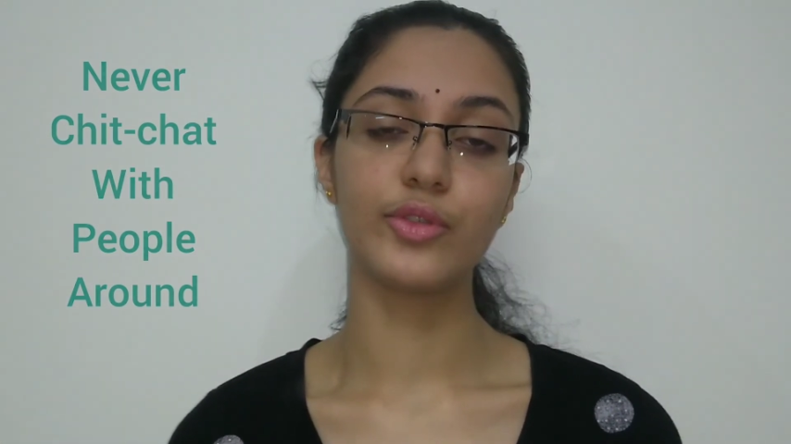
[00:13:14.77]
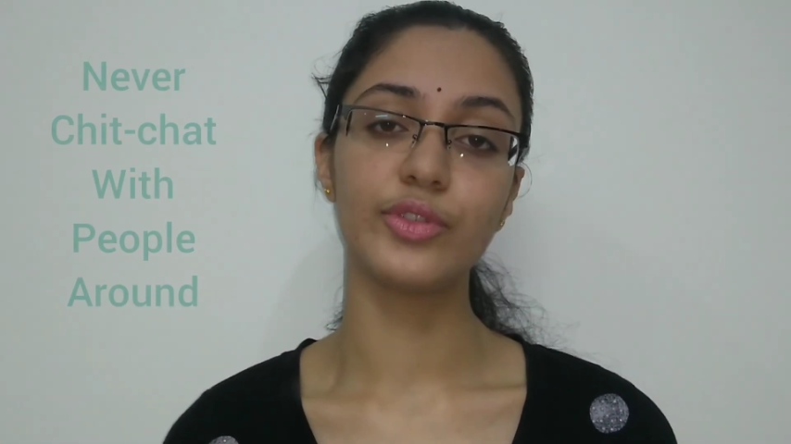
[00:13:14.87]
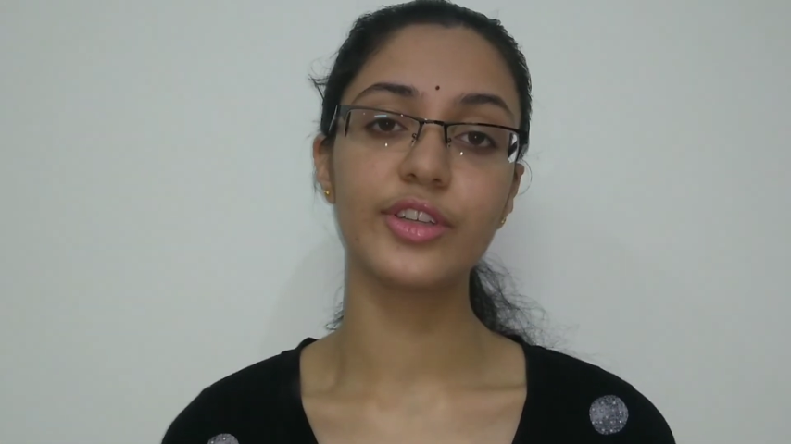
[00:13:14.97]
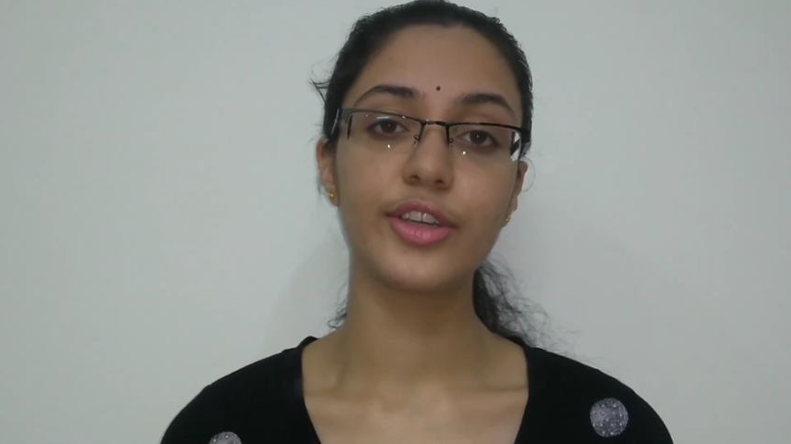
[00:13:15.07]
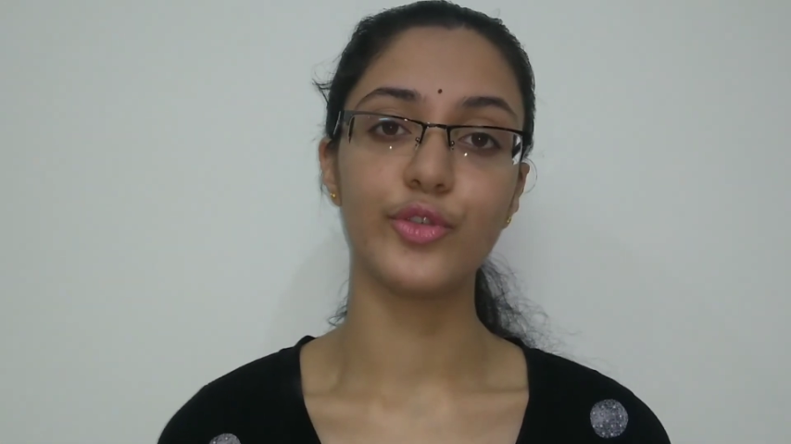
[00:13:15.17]

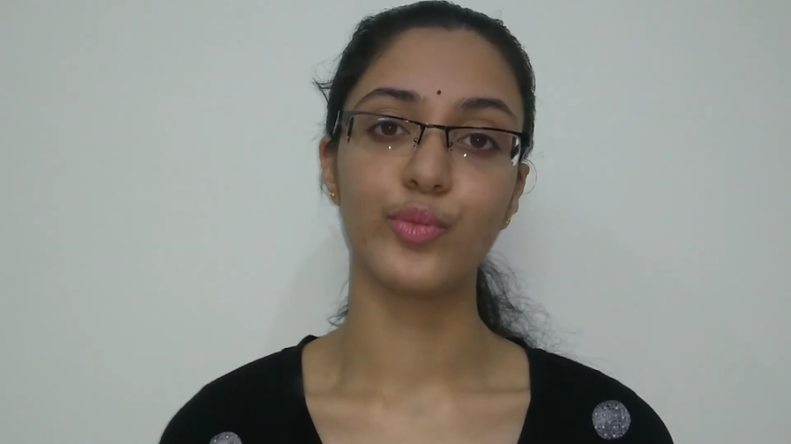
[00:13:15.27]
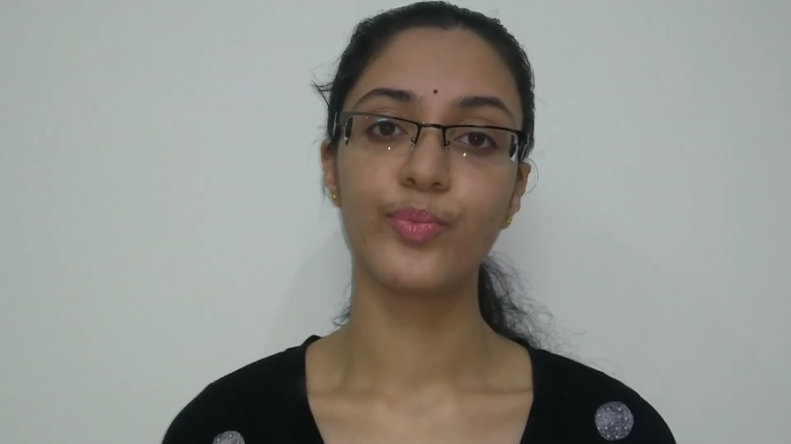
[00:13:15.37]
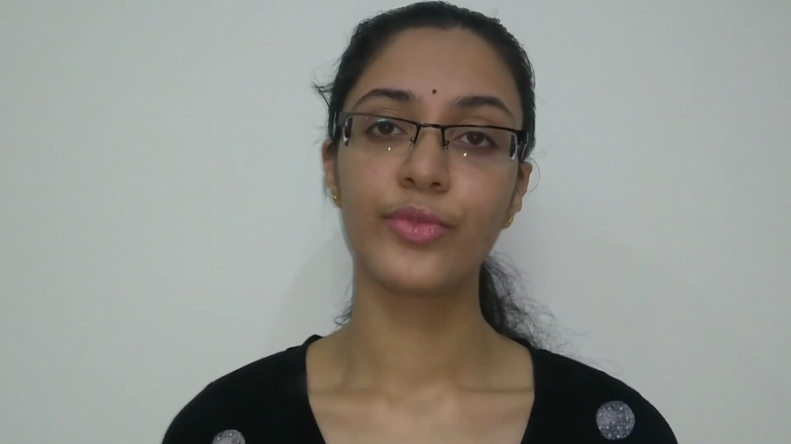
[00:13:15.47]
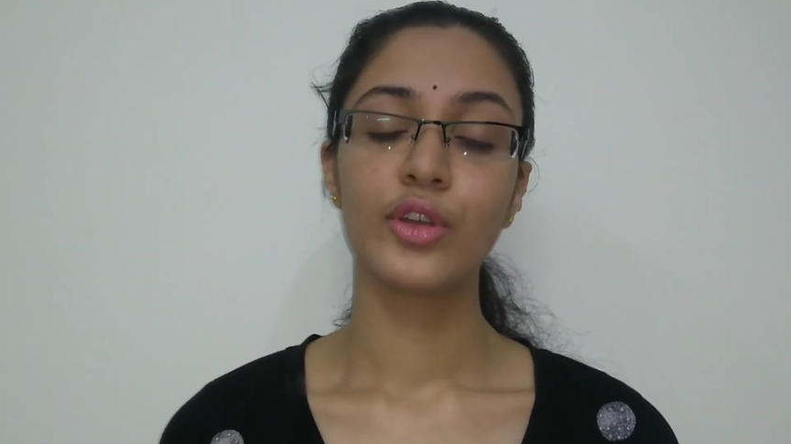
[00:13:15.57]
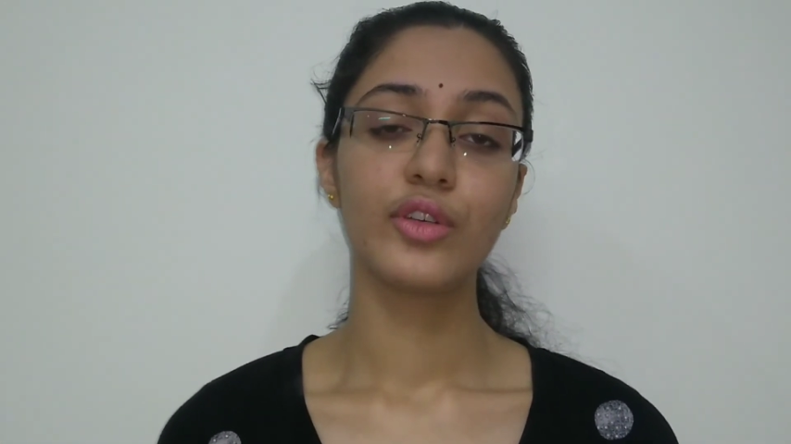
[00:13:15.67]
you in the queue.
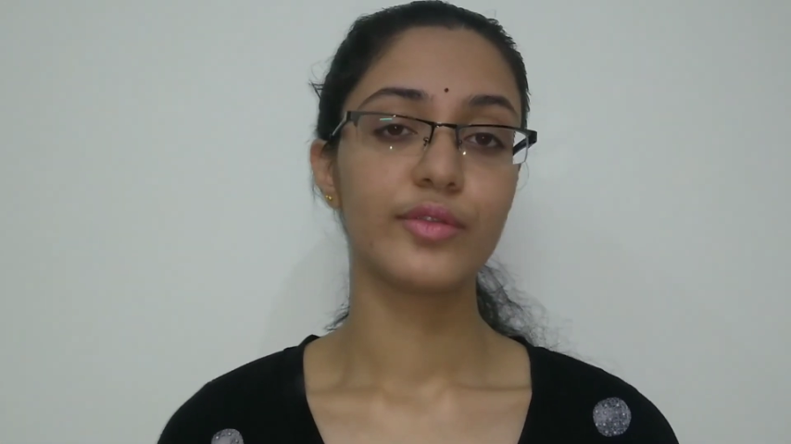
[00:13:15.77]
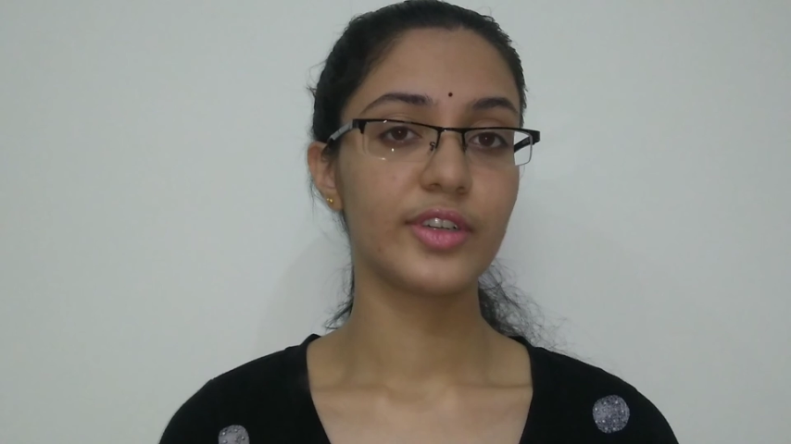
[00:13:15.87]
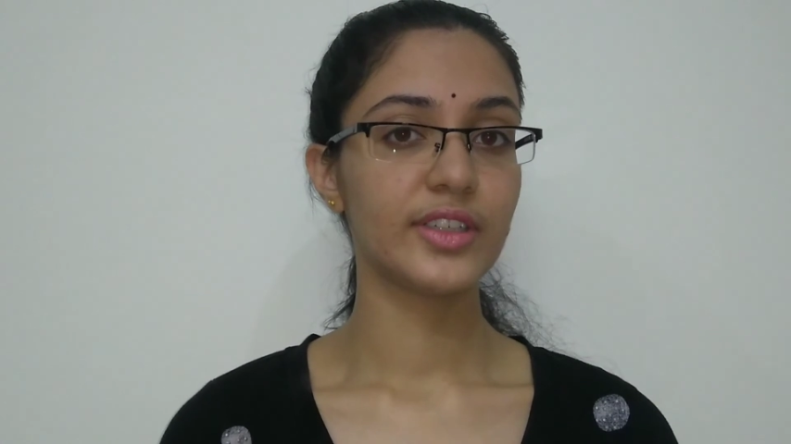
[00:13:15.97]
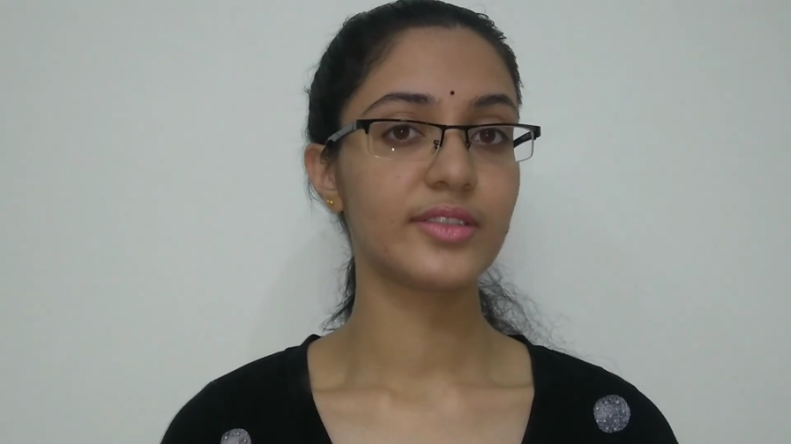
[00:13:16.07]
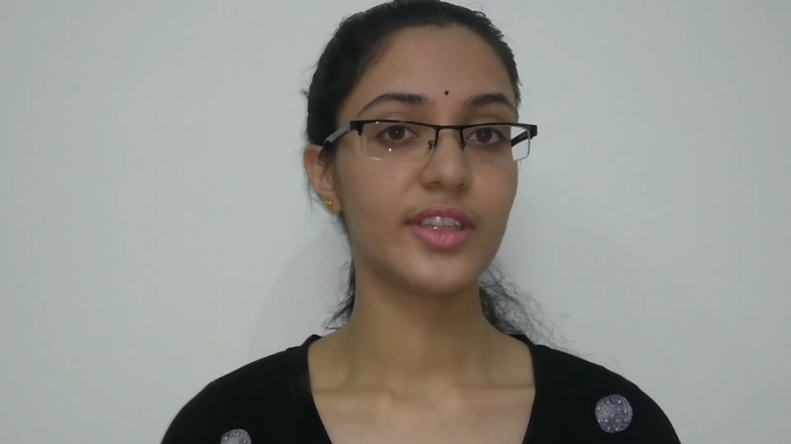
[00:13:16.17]

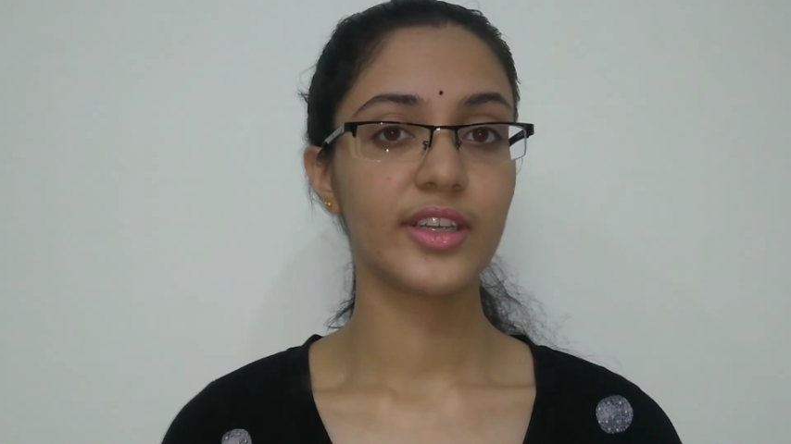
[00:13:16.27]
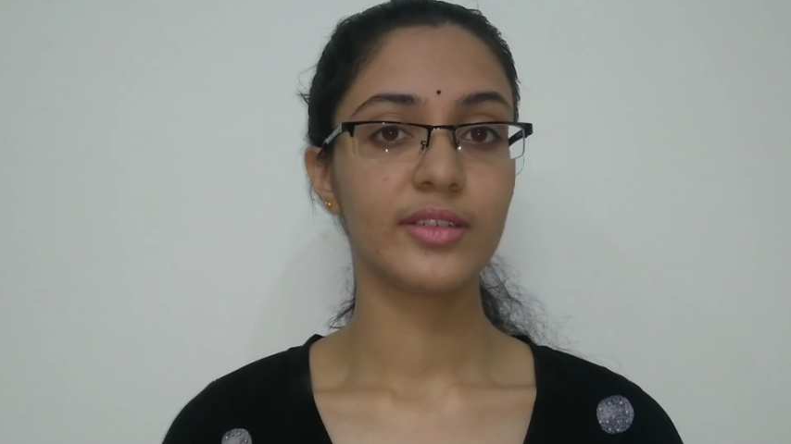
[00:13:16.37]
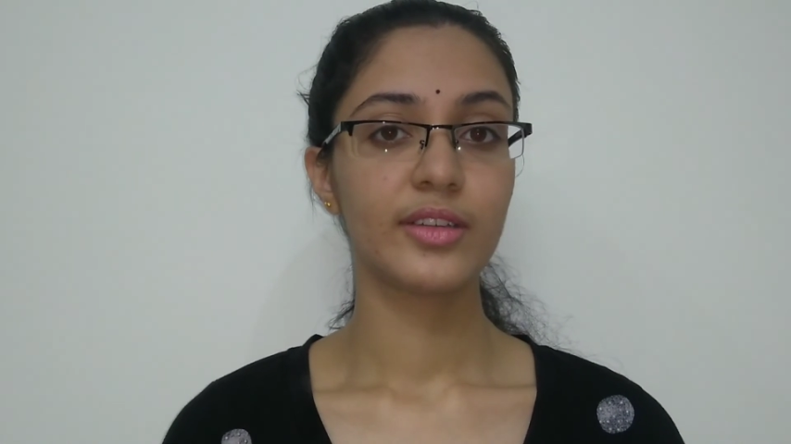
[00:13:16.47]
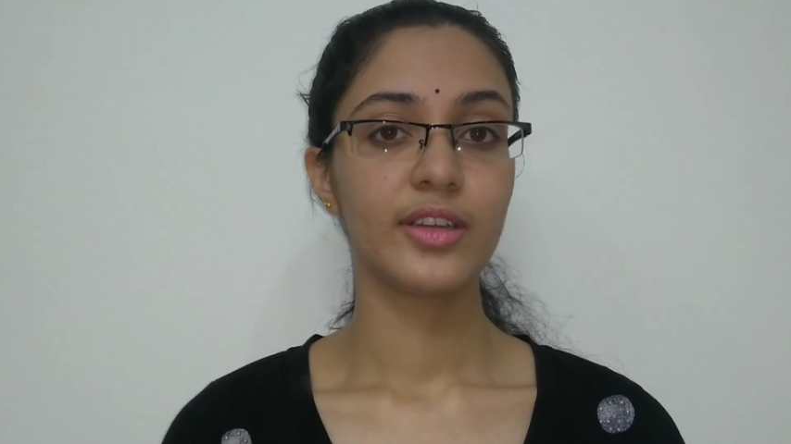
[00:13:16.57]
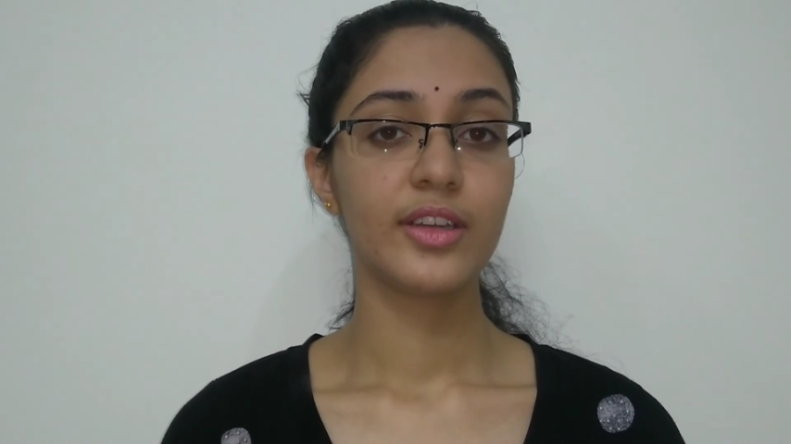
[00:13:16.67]
First thing,